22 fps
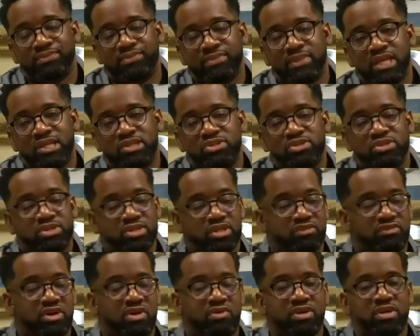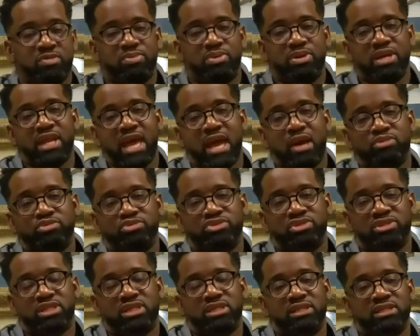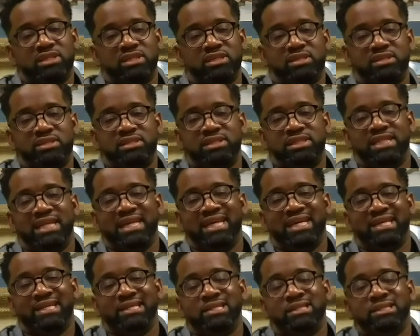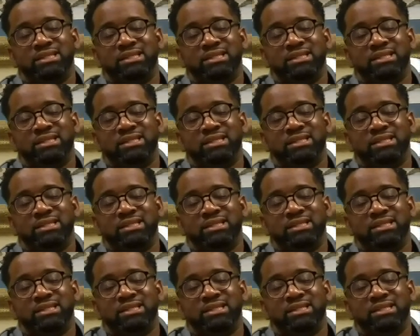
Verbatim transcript: that you should have already pronounced dead.